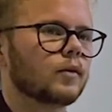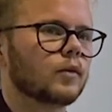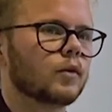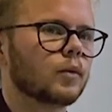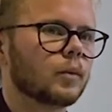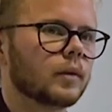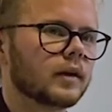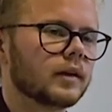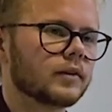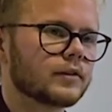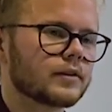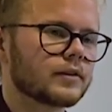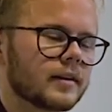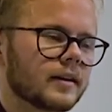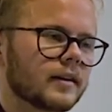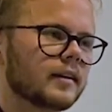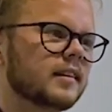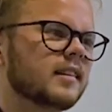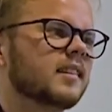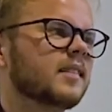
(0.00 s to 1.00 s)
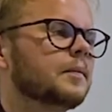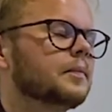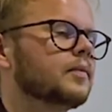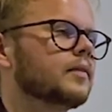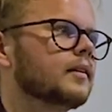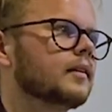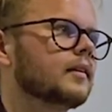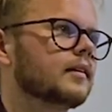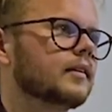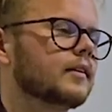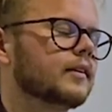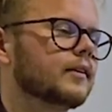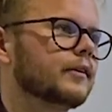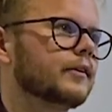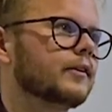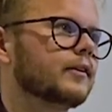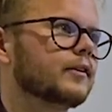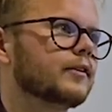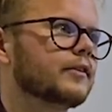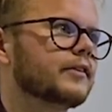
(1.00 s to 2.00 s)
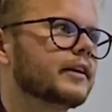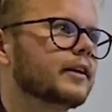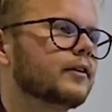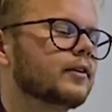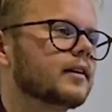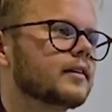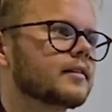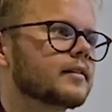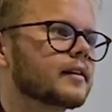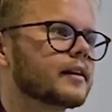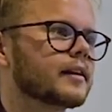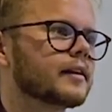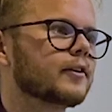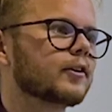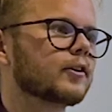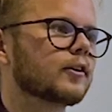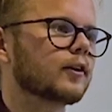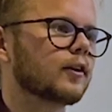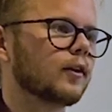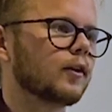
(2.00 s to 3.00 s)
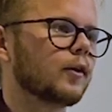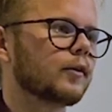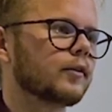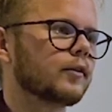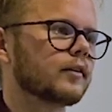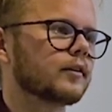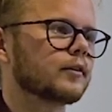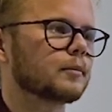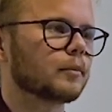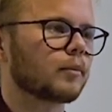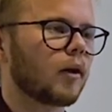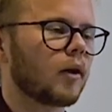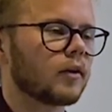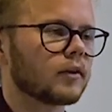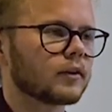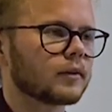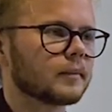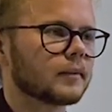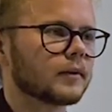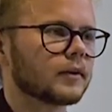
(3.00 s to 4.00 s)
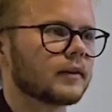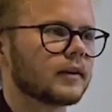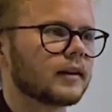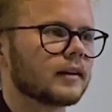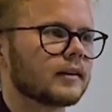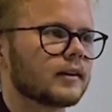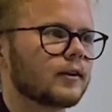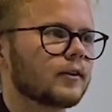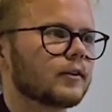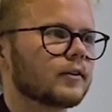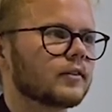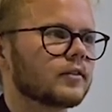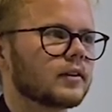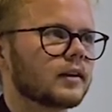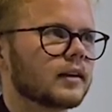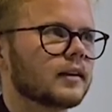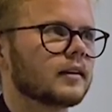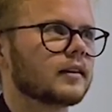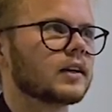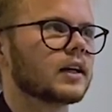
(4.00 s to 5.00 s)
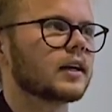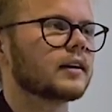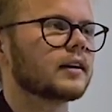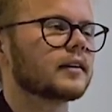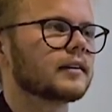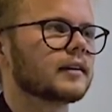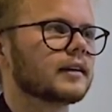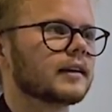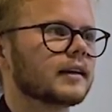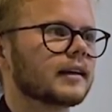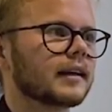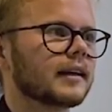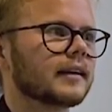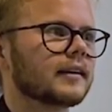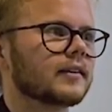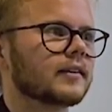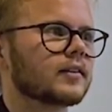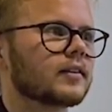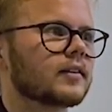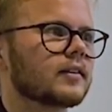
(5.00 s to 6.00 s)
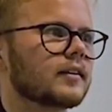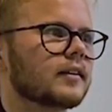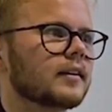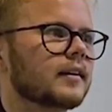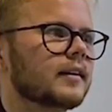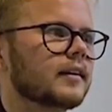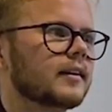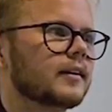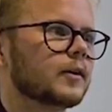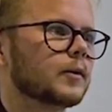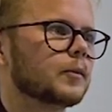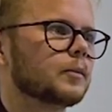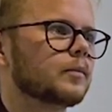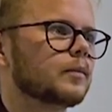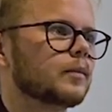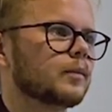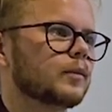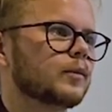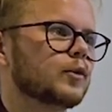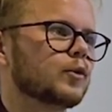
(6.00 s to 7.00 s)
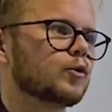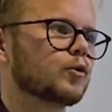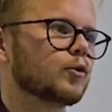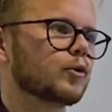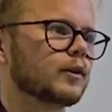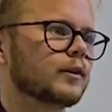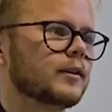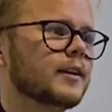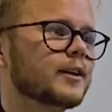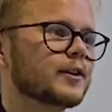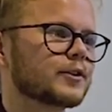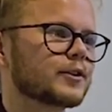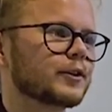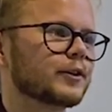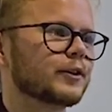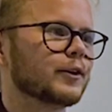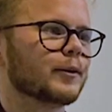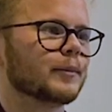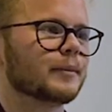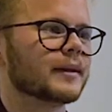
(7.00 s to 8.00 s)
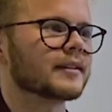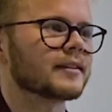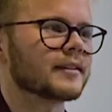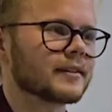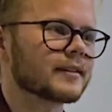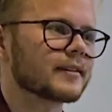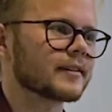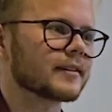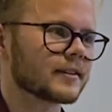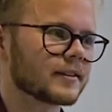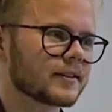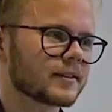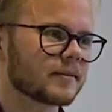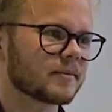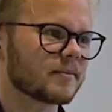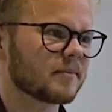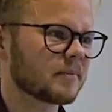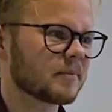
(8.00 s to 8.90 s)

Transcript: The way you said it, sell as little clothes as possible, that goes entirely against traditional businesses.